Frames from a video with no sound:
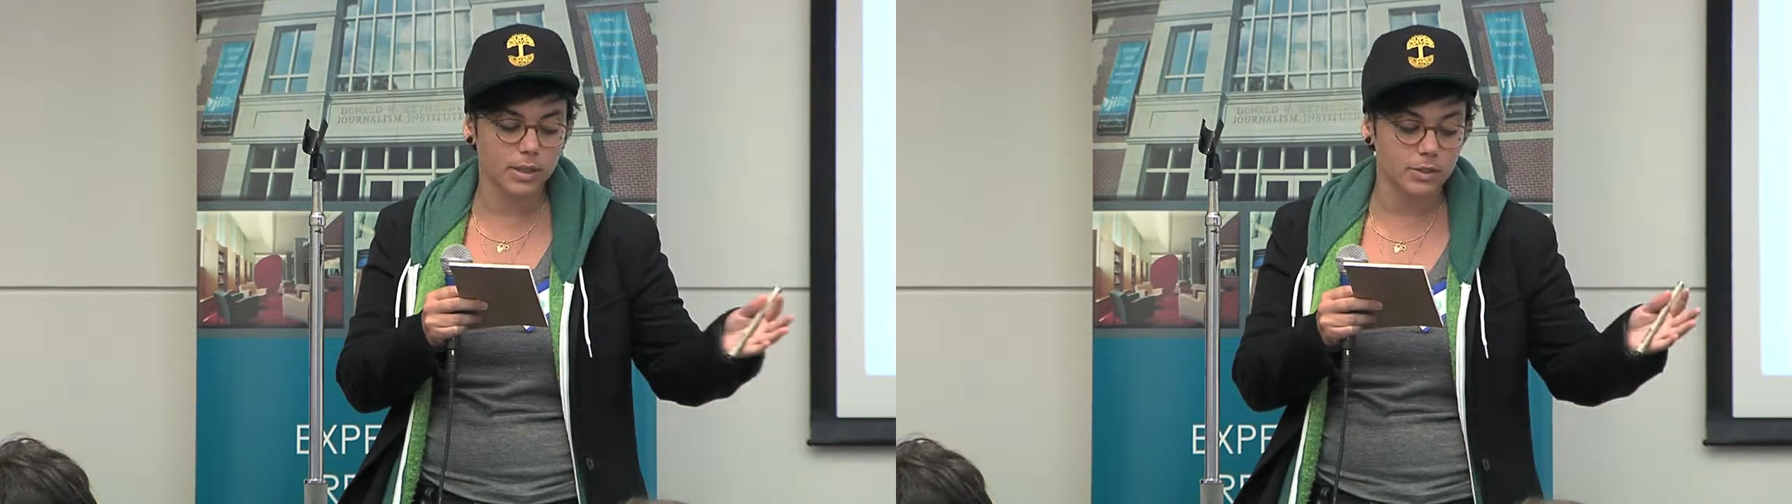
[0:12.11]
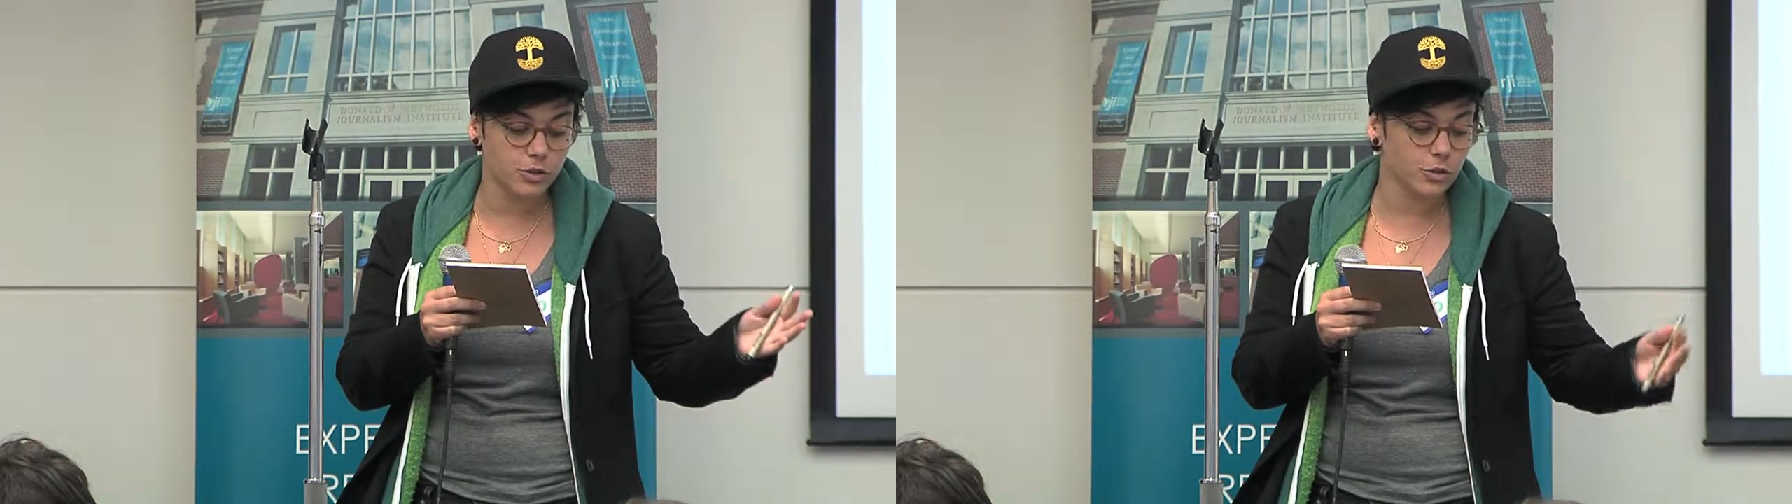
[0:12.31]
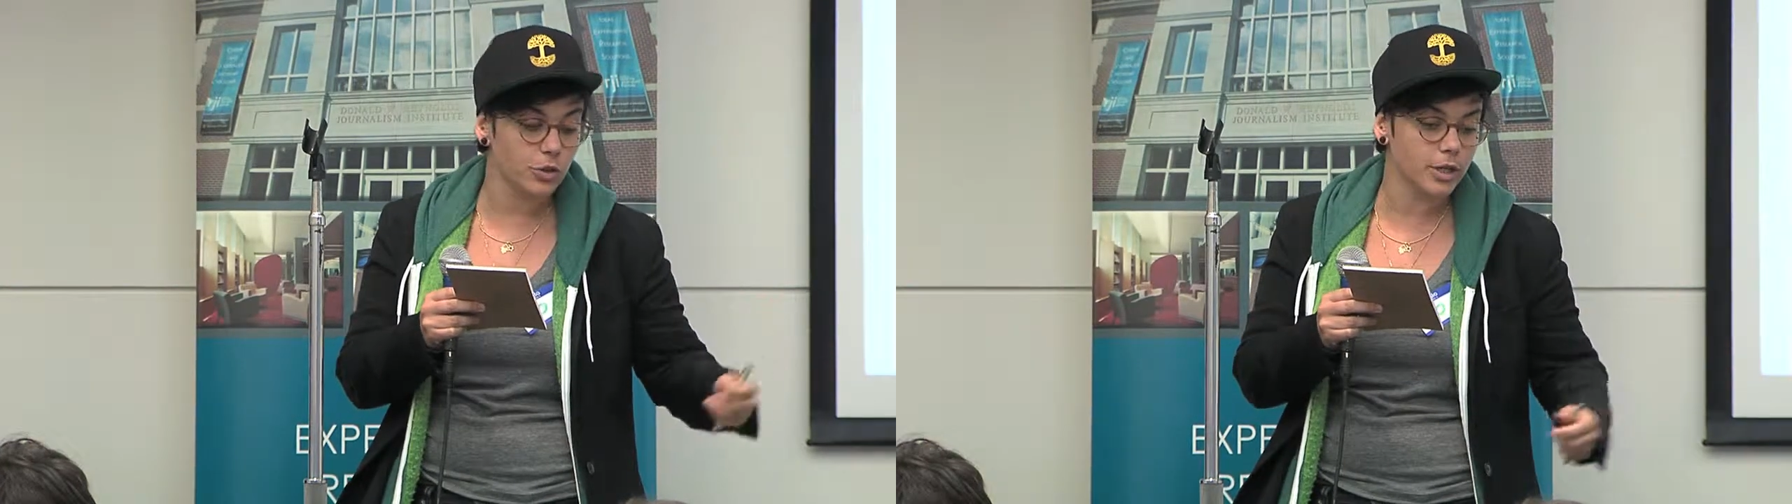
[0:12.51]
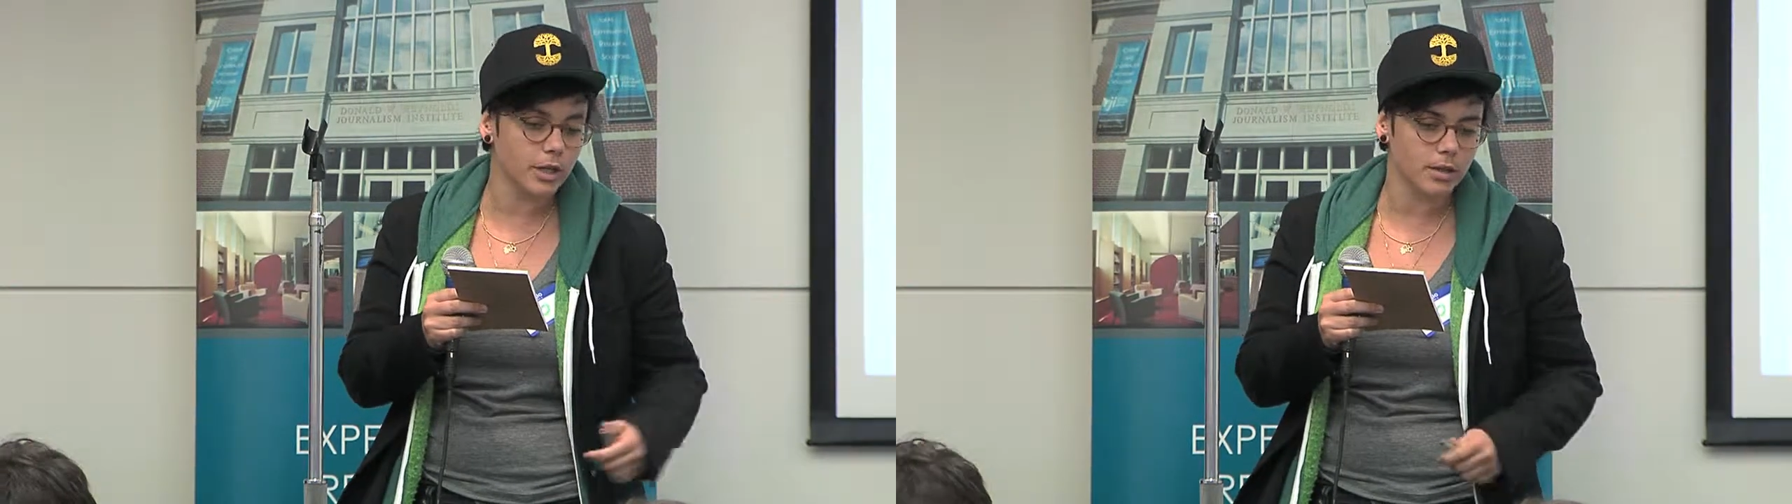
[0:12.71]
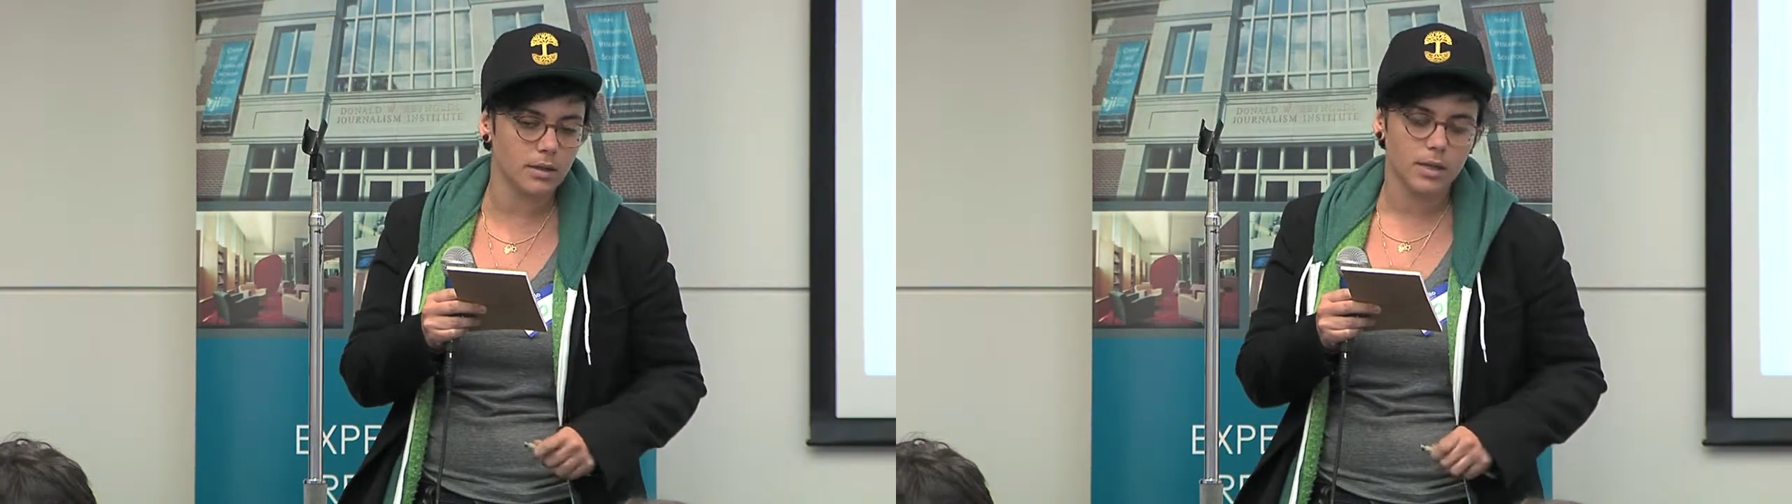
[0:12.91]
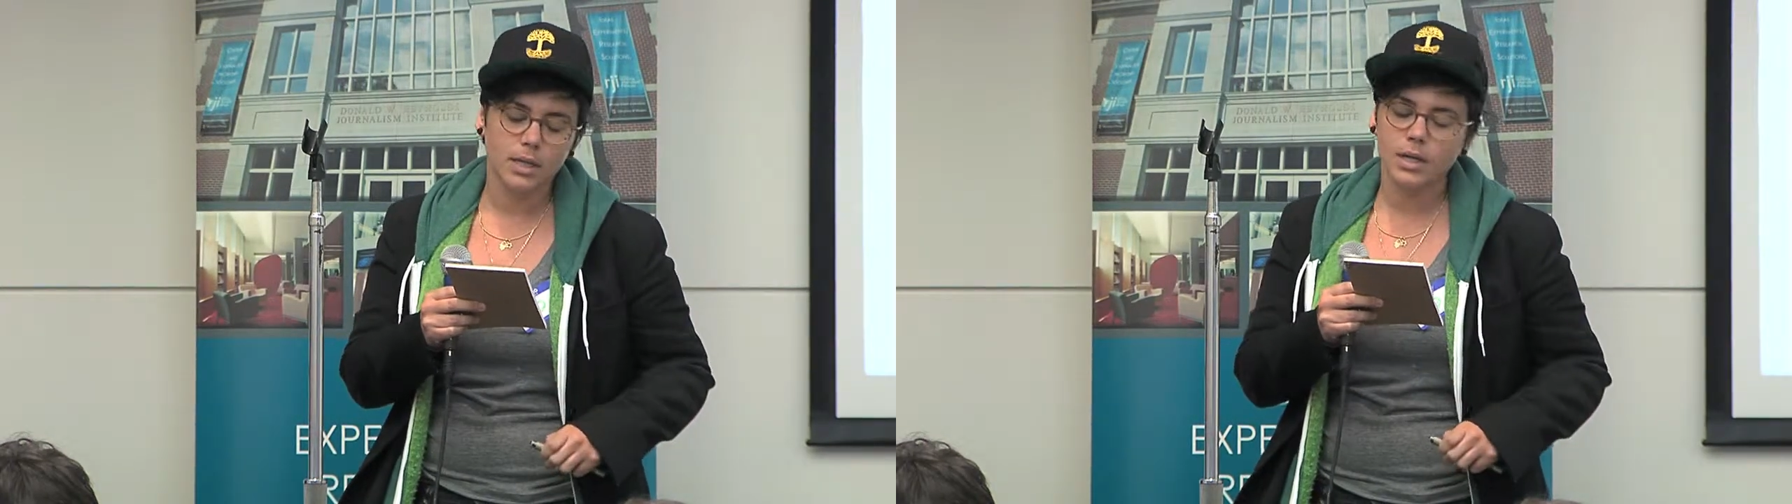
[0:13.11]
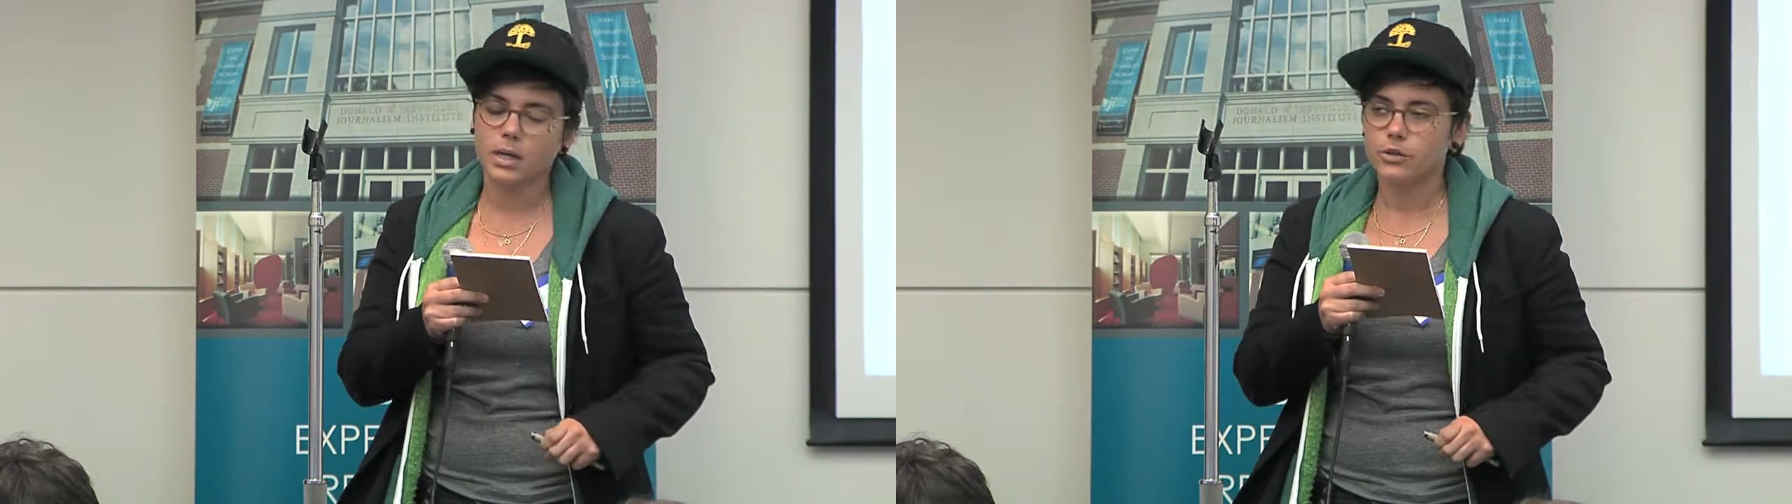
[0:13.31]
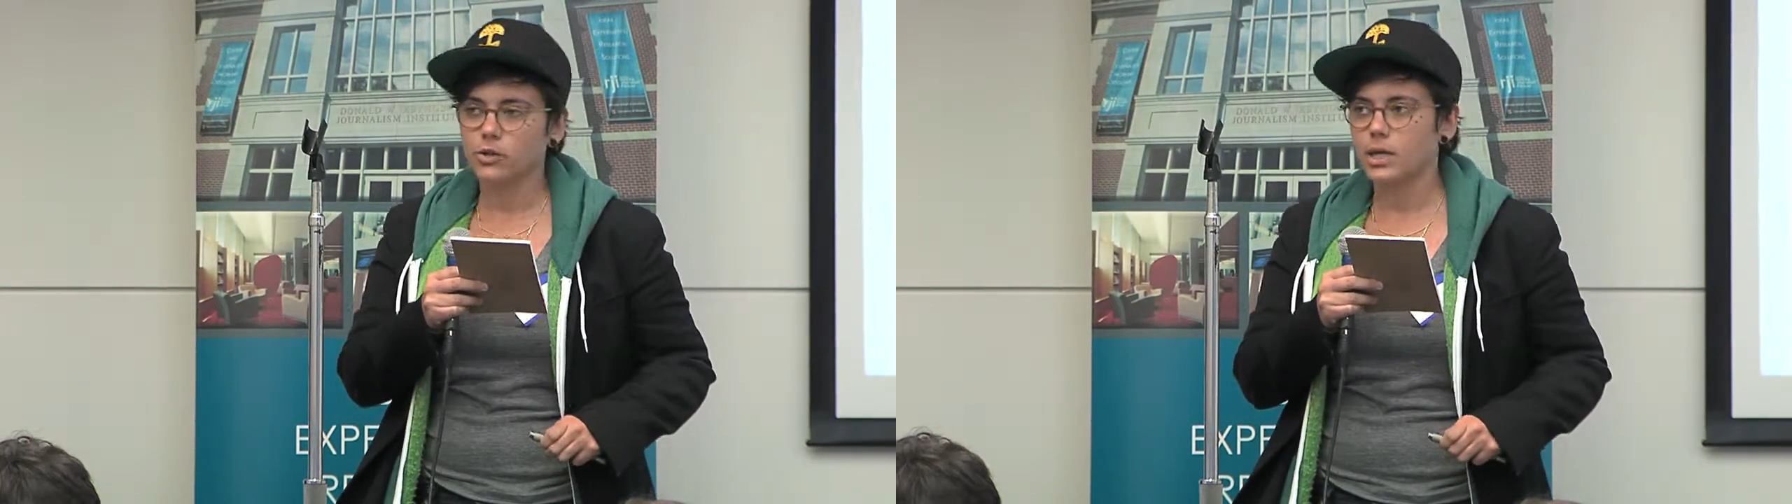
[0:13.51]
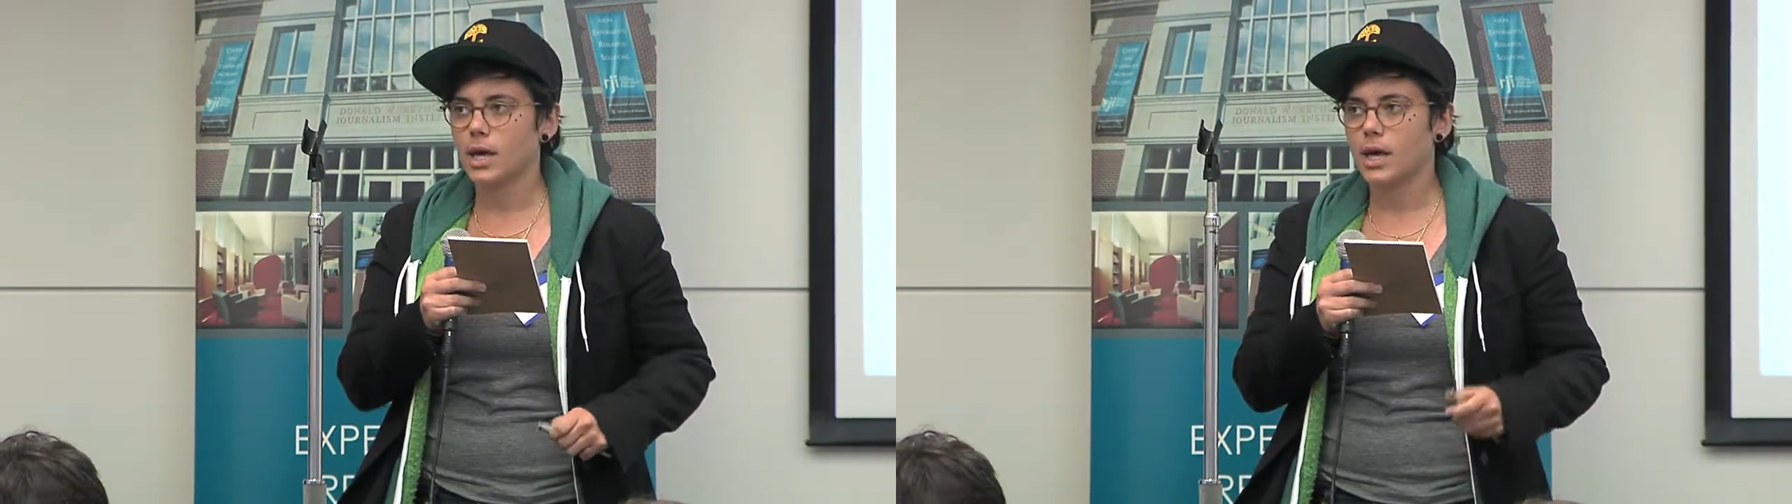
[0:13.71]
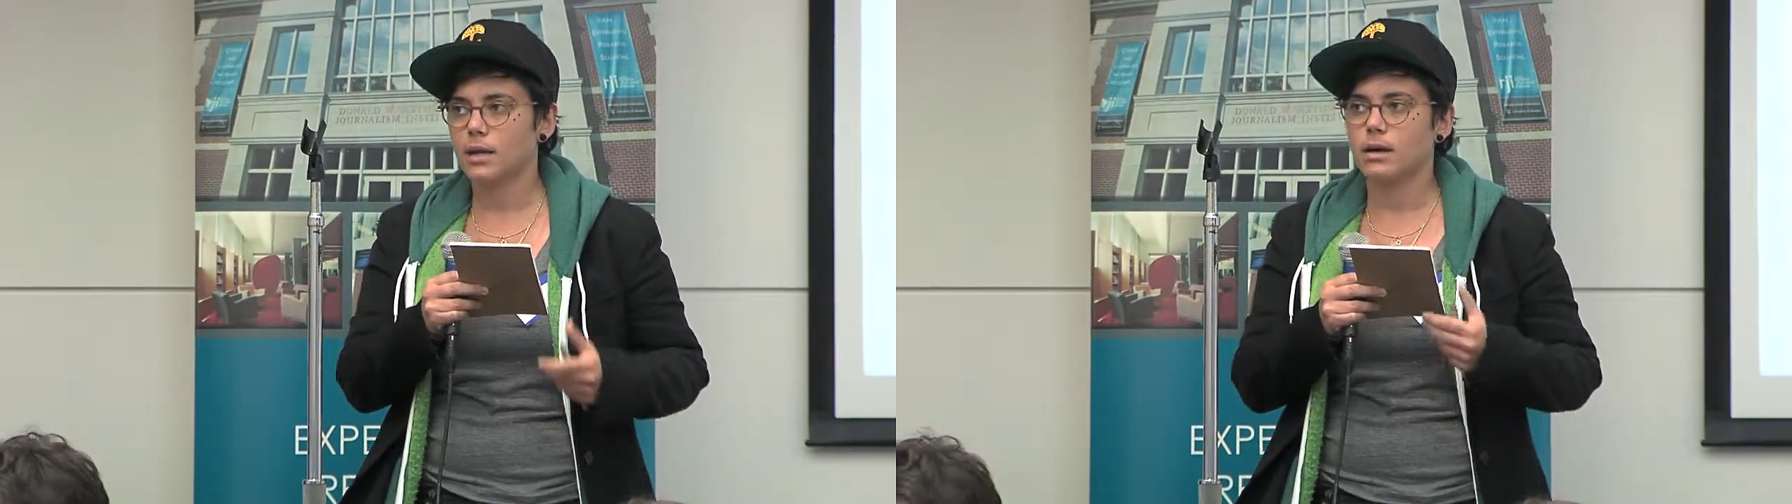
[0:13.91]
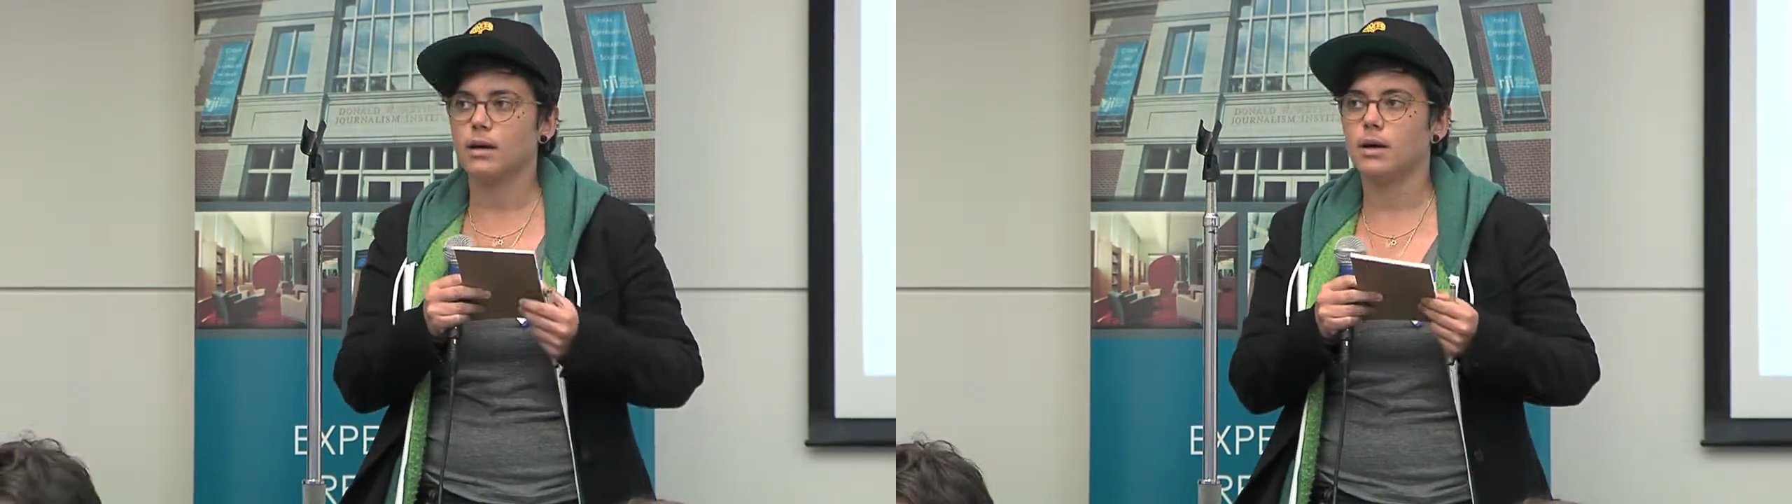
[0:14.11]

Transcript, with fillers: historian, you can